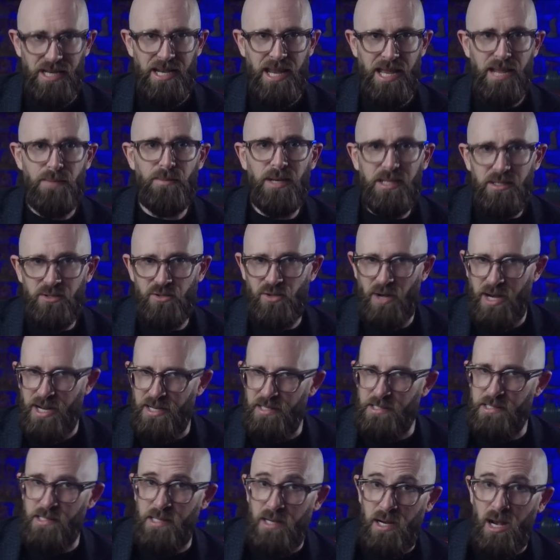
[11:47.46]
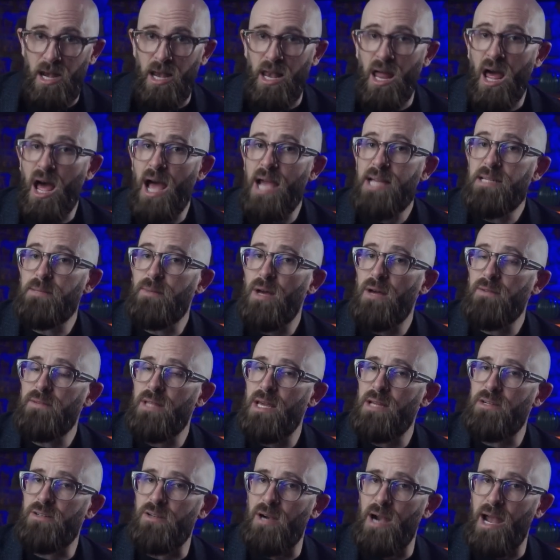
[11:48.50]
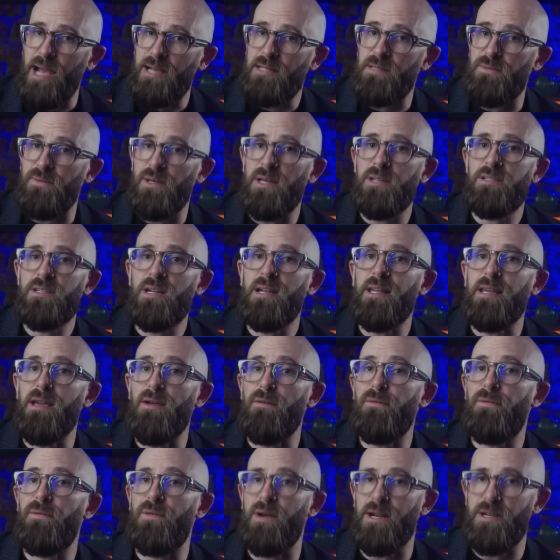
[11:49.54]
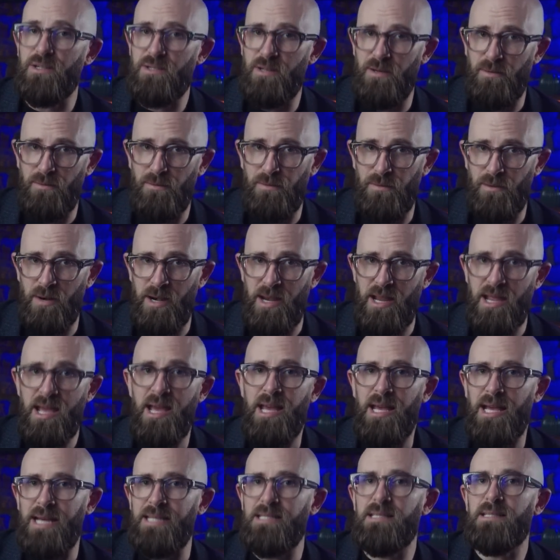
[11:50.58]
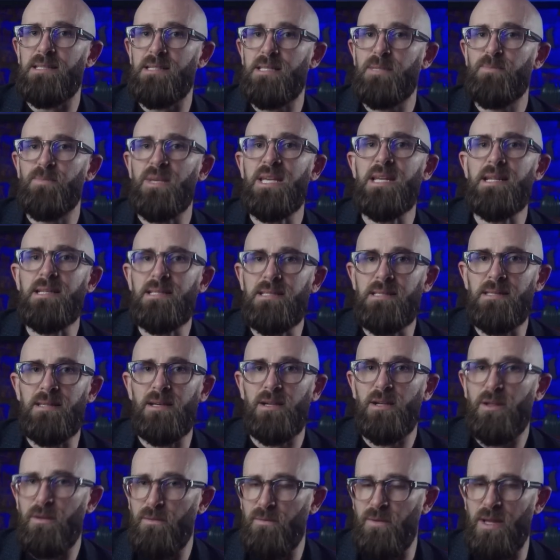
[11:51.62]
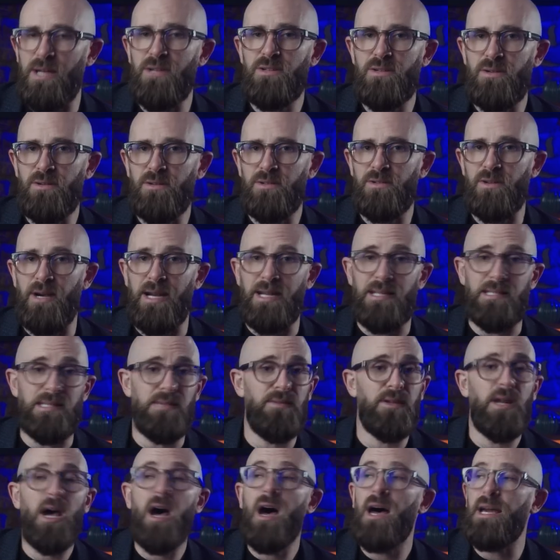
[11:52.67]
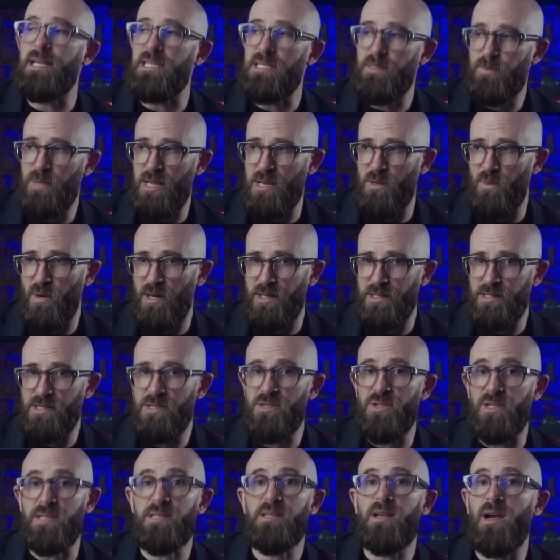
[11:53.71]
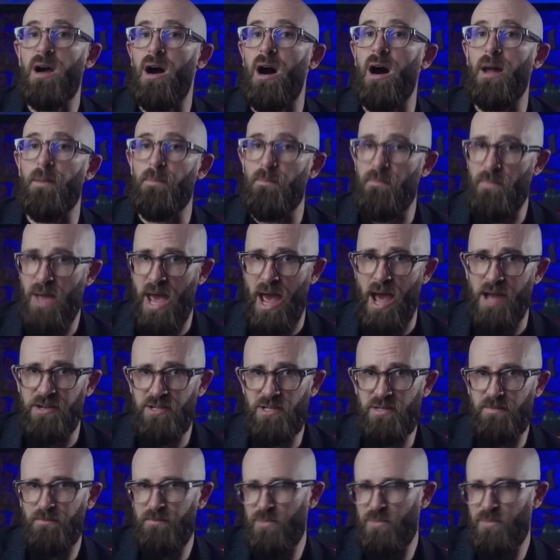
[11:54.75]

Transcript: enabling trains to glide above their tracks virtually friction-free and at speeds that conventional trains, even high-speed ones, just can't match.